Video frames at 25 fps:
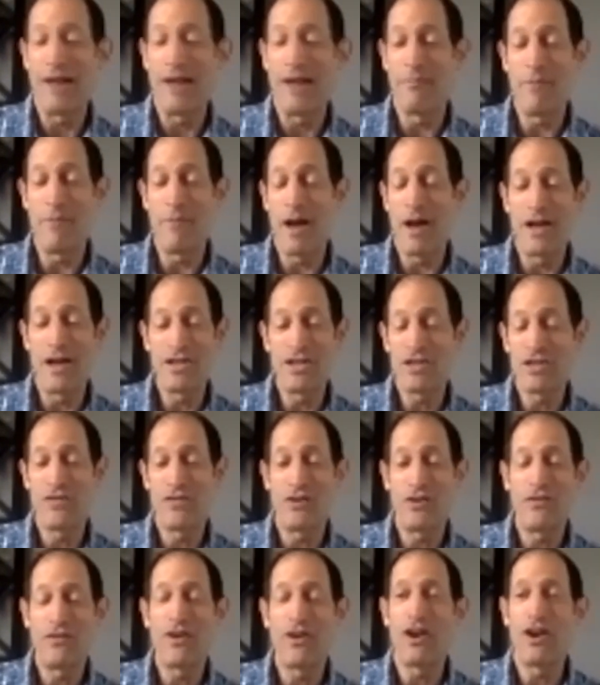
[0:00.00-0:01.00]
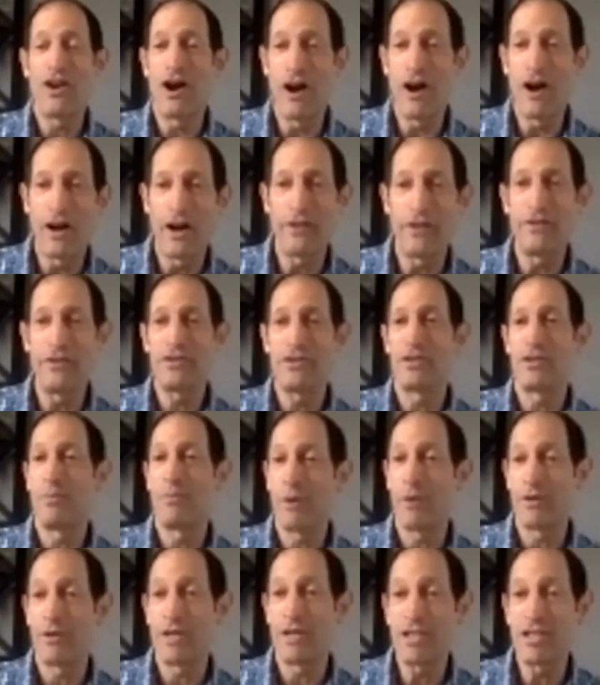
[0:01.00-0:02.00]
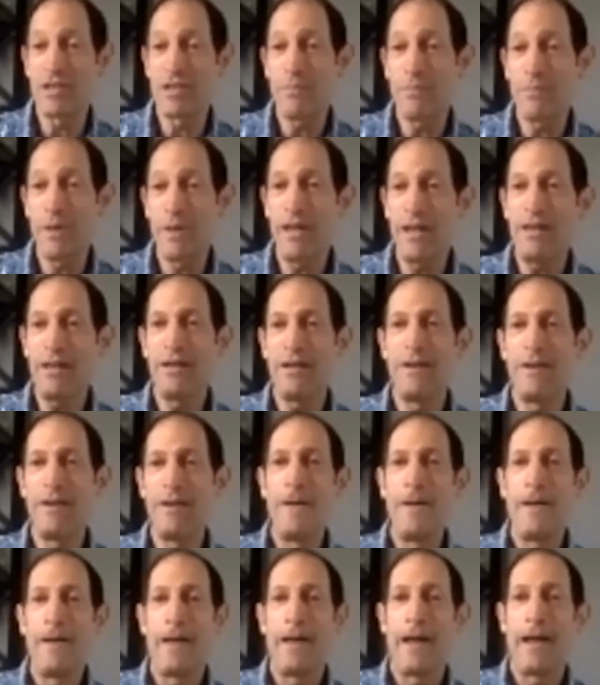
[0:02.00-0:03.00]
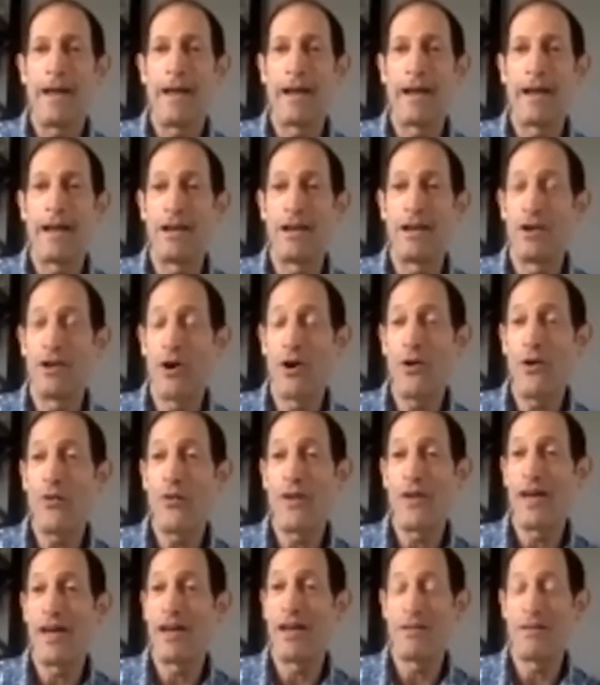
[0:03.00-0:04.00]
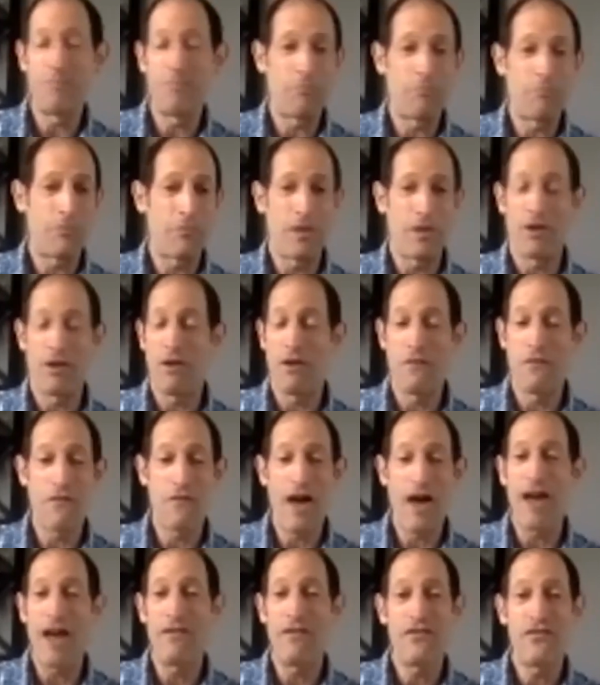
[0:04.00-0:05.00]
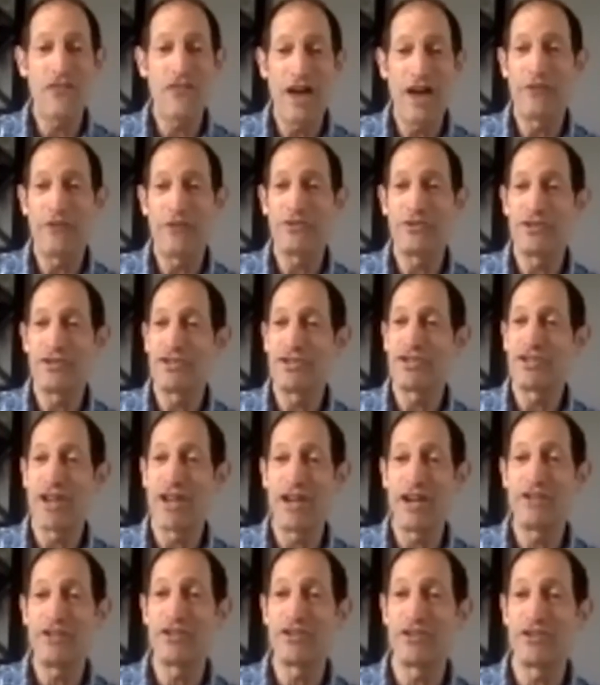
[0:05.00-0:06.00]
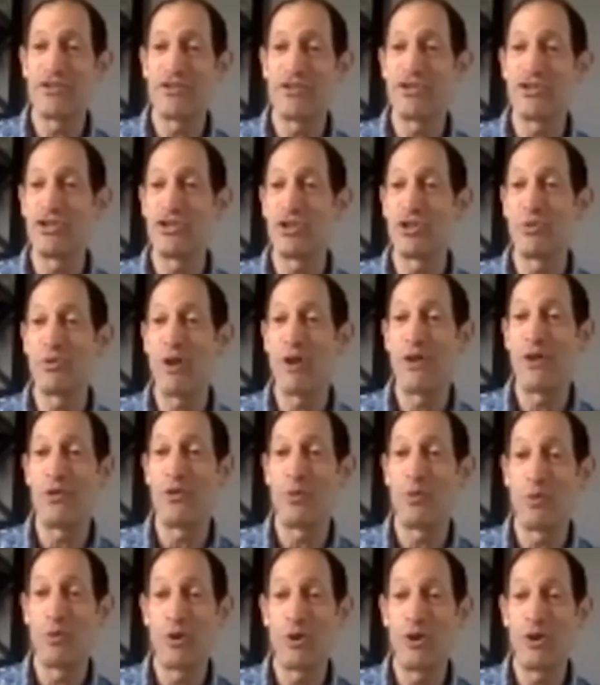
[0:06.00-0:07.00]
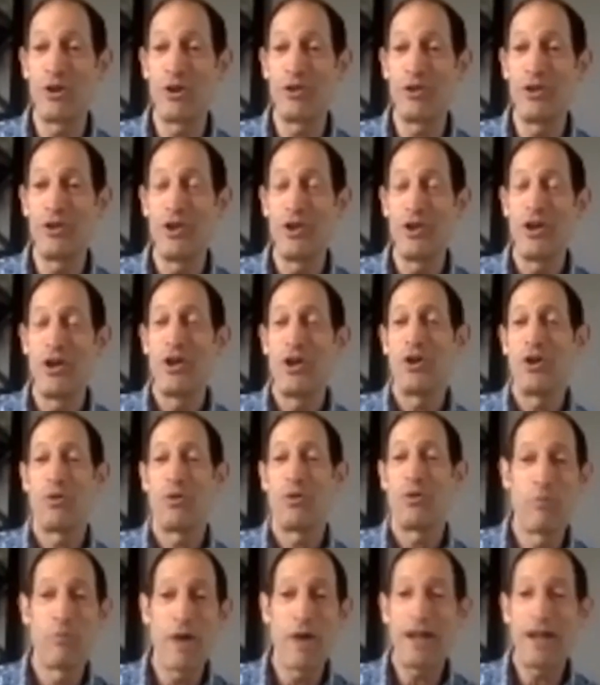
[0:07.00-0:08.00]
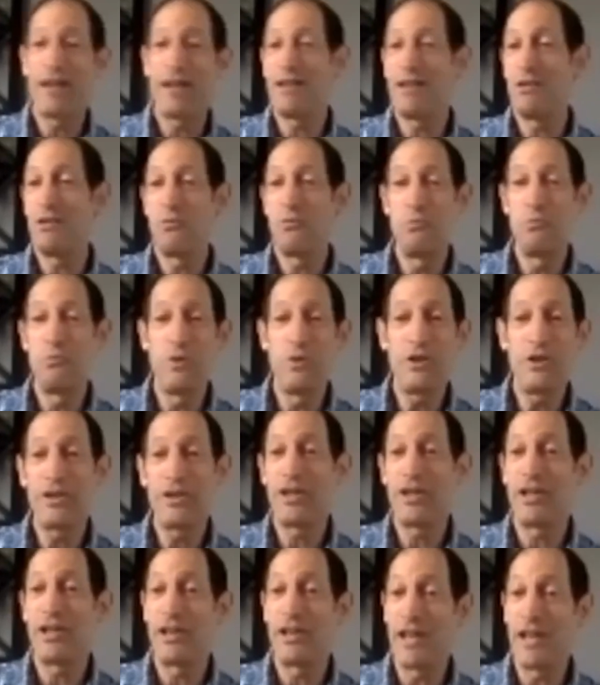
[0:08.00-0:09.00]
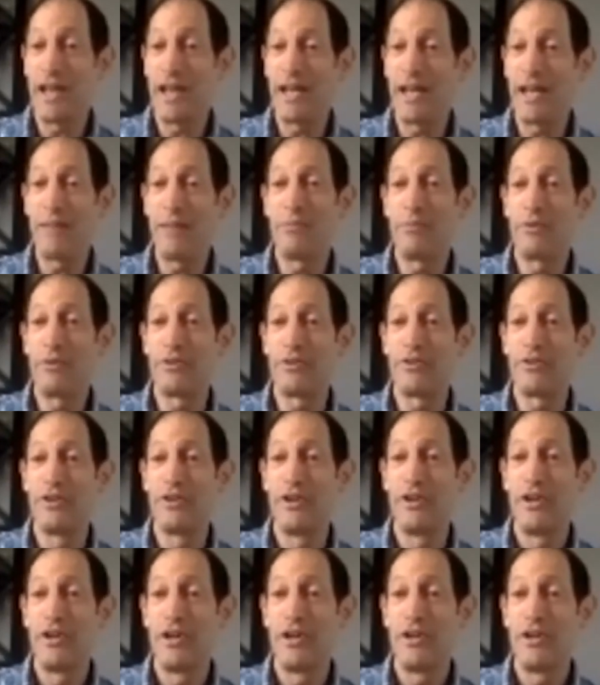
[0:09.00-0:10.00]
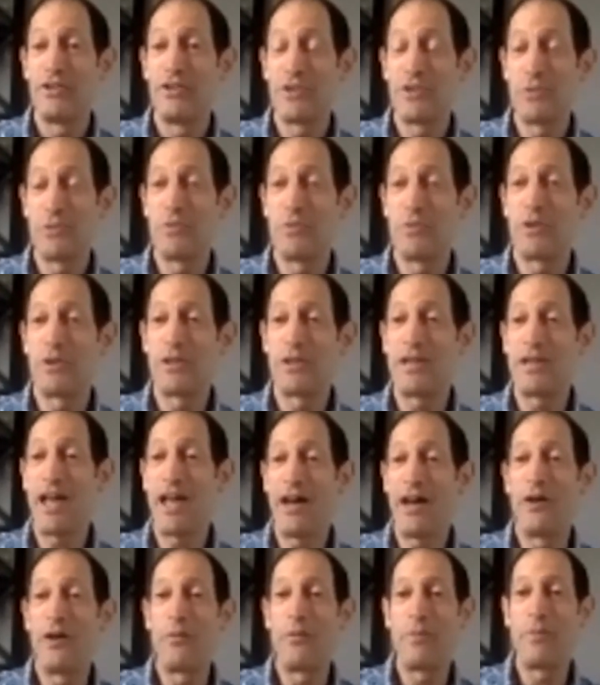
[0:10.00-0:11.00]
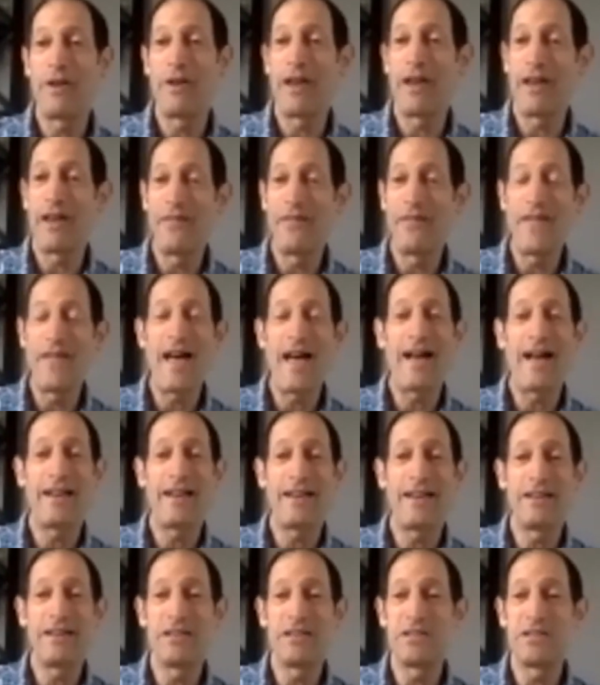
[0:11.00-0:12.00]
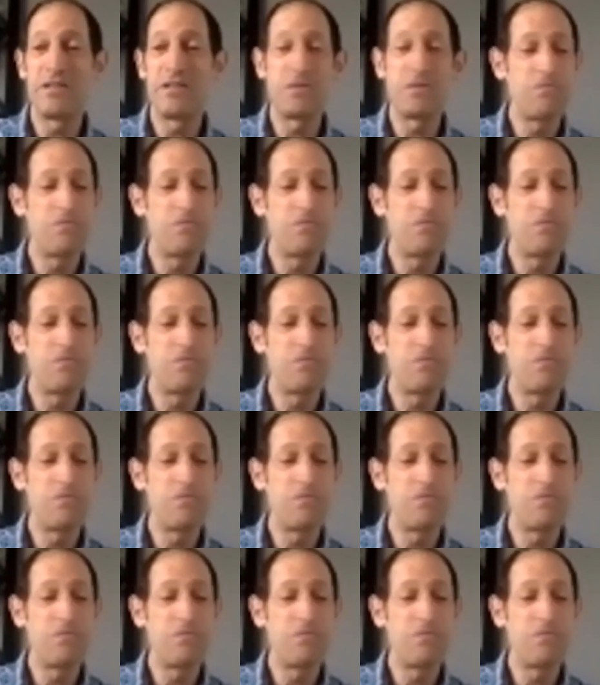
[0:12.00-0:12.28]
I just feel very honored to participate, and I know that there are 5,000 Sign surgeons around the world ready, willing, and able to really help, and that is